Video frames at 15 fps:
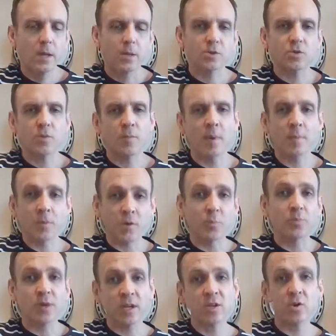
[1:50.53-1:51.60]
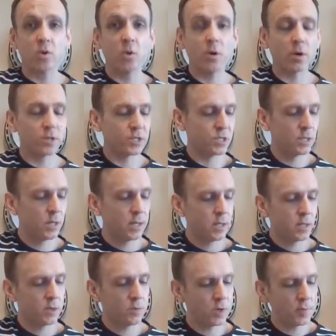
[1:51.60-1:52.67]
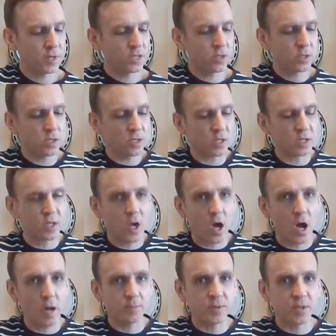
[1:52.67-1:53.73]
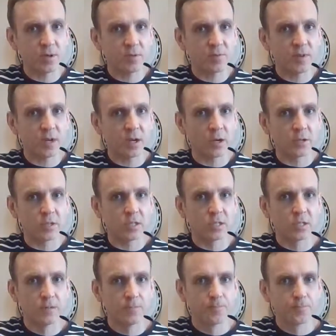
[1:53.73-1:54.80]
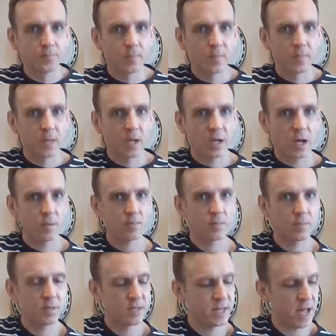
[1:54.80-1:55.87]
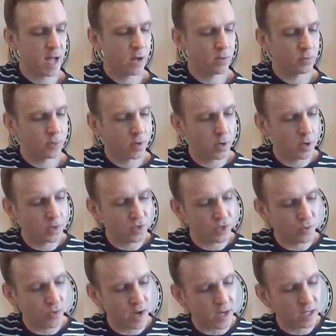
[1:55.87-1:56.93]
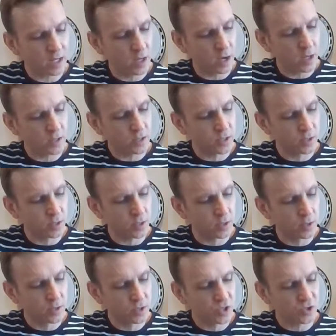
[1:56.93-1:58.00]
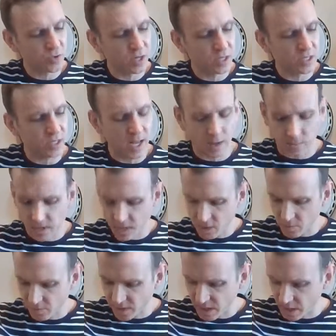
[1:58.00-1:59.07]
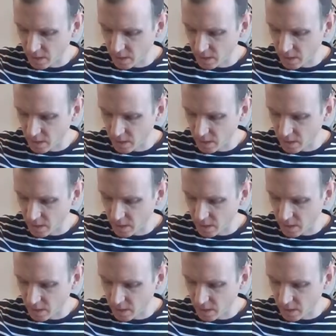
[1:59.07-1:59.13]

So remember, when you're playing your chords, you want to make sure that the tops of your fingers come down directly onto the strings, and that way you can play